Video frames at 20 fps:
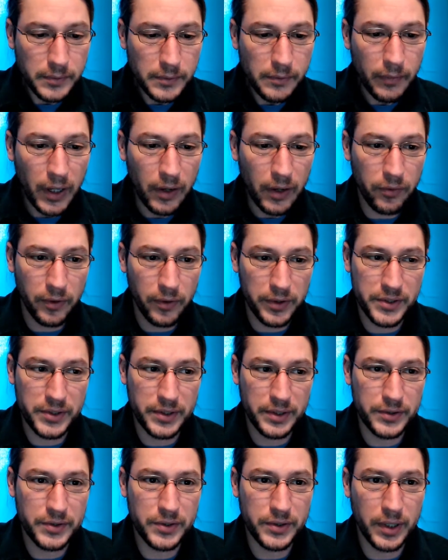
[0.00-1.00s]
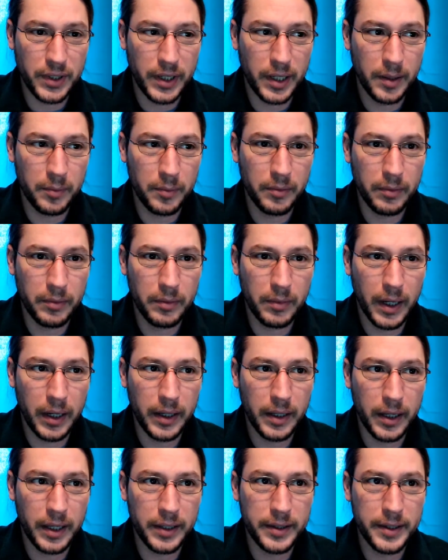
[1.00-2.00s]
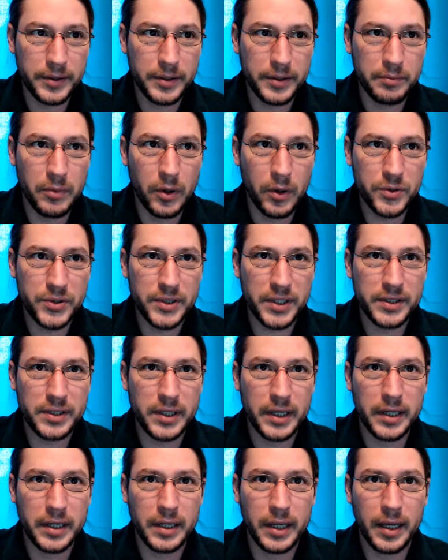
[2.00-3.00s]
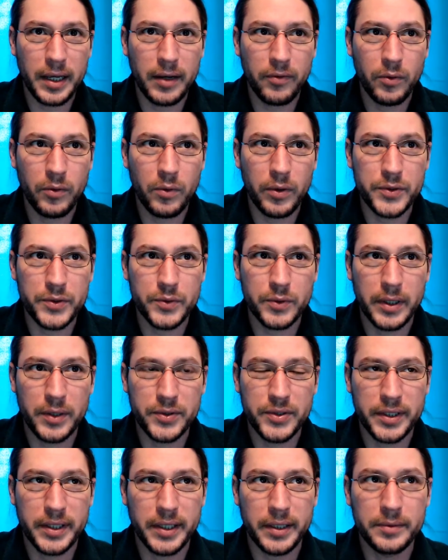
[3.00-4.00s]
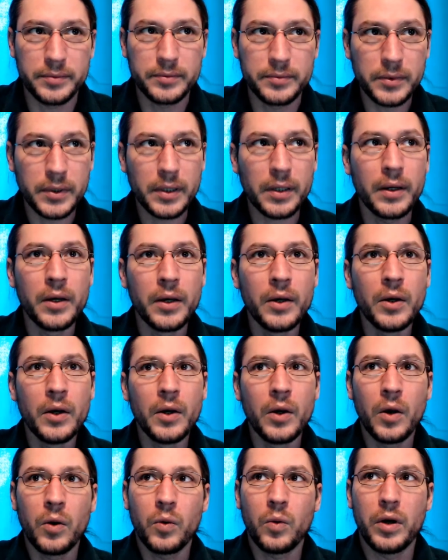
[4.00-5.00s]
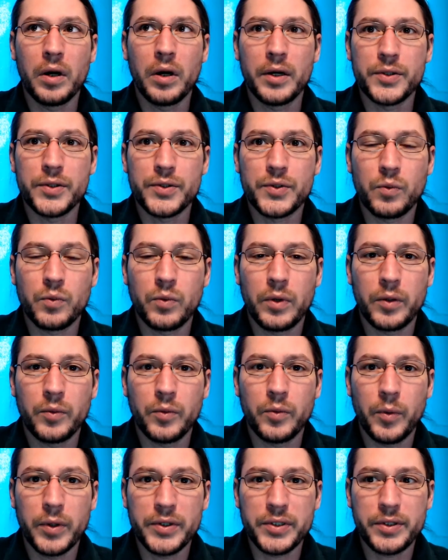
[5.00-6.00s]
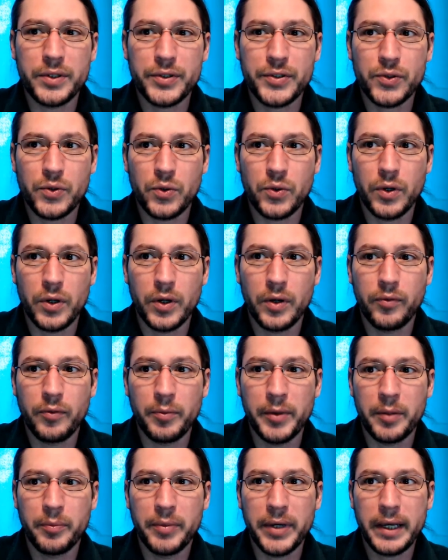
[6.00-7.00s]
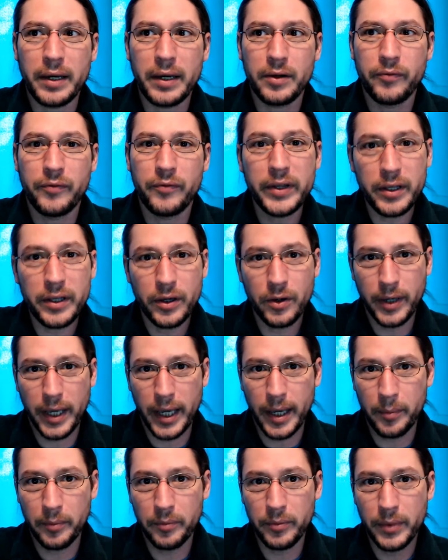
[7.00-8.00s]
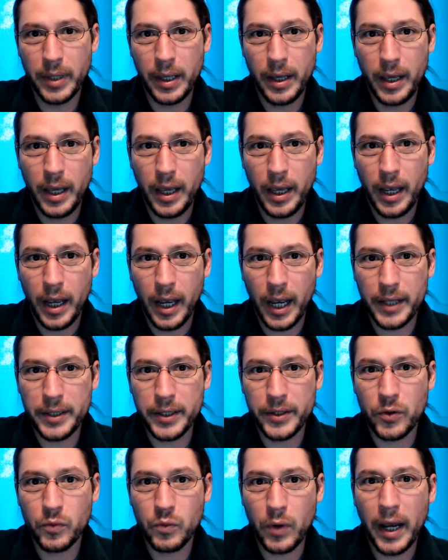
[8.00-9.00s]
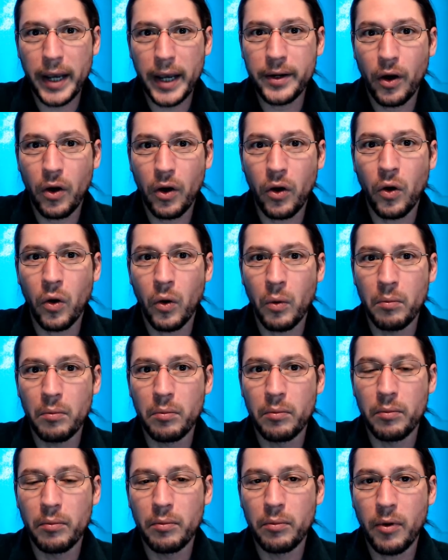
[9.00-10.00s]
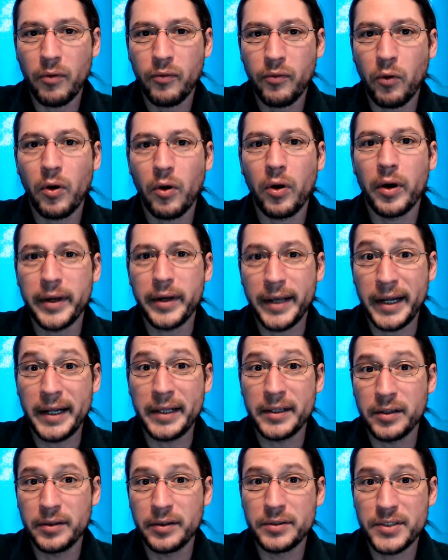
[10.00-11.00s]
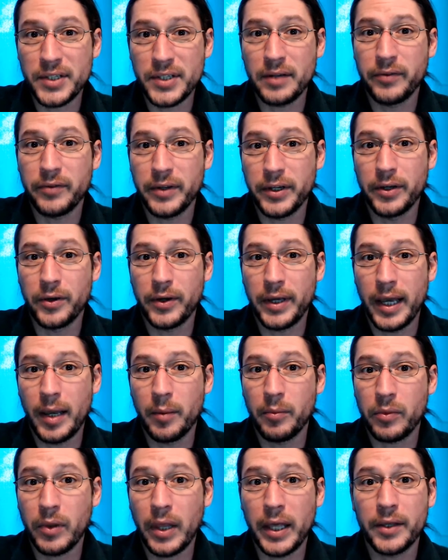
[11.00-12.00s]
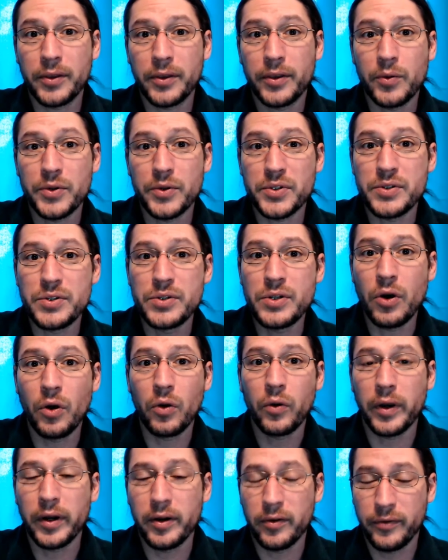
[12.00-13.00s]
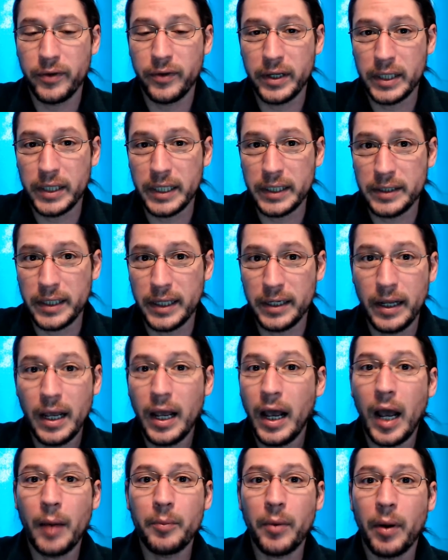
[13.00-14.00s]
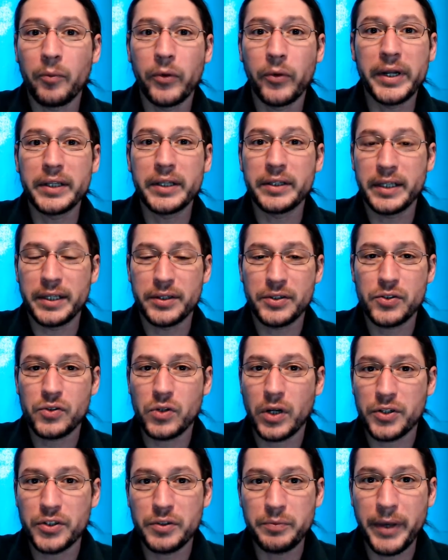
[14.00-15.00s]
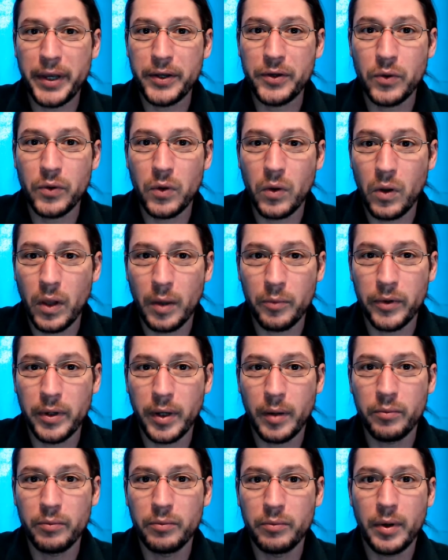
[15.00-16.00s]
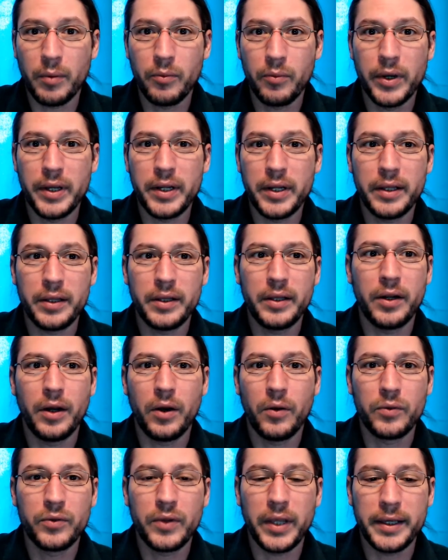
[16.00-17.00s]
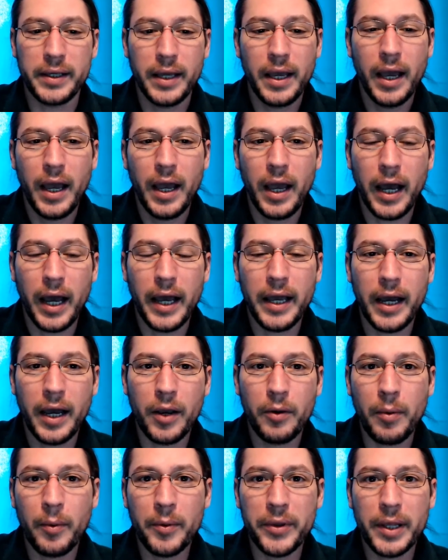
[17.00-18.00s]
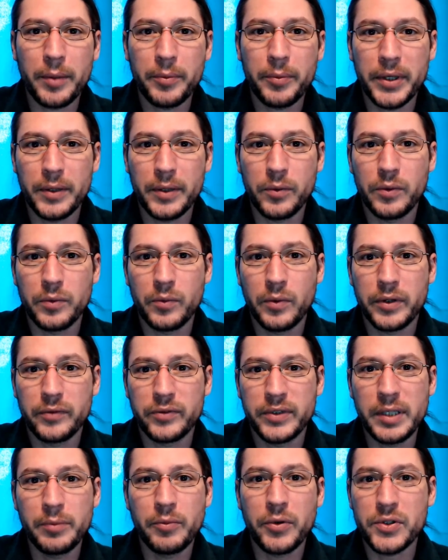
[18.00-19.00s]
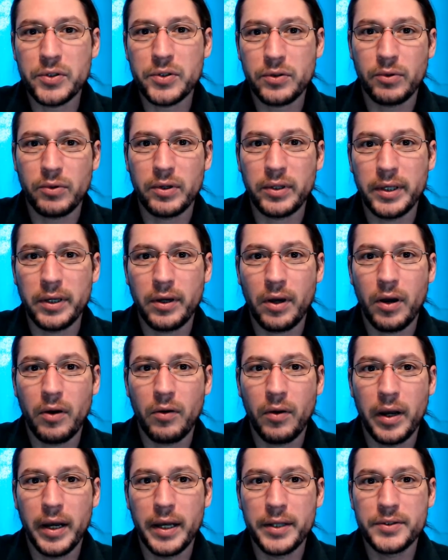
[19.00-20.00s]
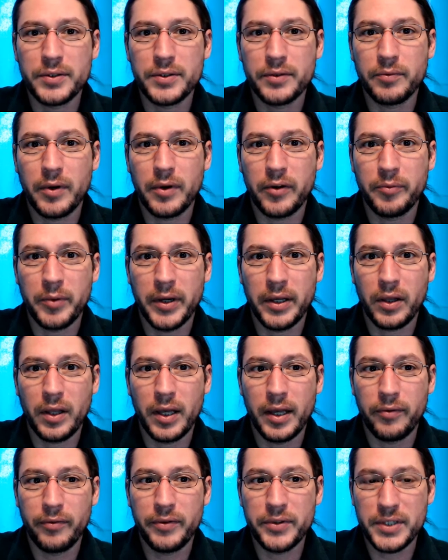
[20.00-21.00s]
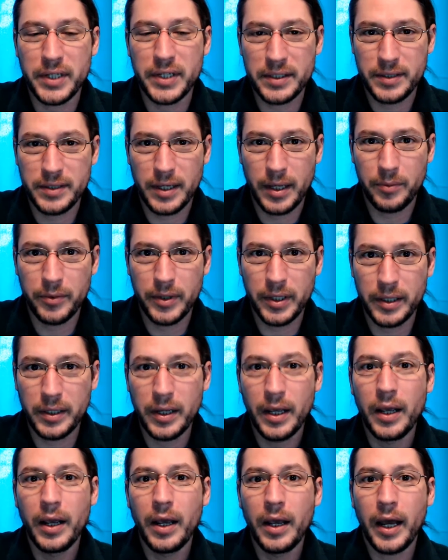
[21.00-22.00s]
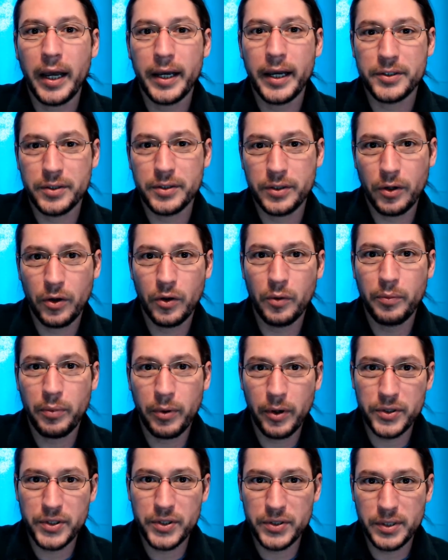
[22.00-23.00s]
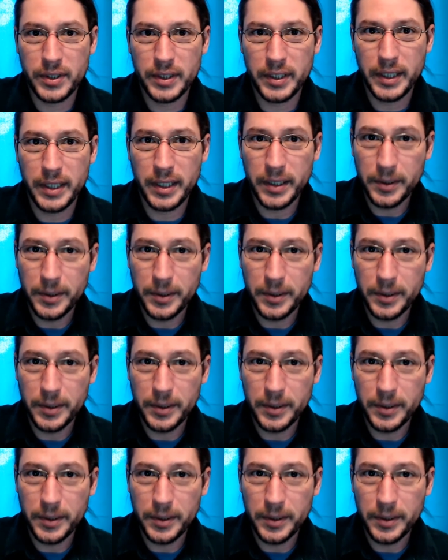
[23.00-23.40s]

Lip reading: for instance, I think the most excited I ever was when I was a kid was when we went to the store for me to pick out a video game, and then the ride home before getting said video game. Like, there was no greater feeling than I'm reading the instruction manual. I'm reading, you know, like, I remember that being one of the most thrilling car rides of my life, is any time that I got to go purchase the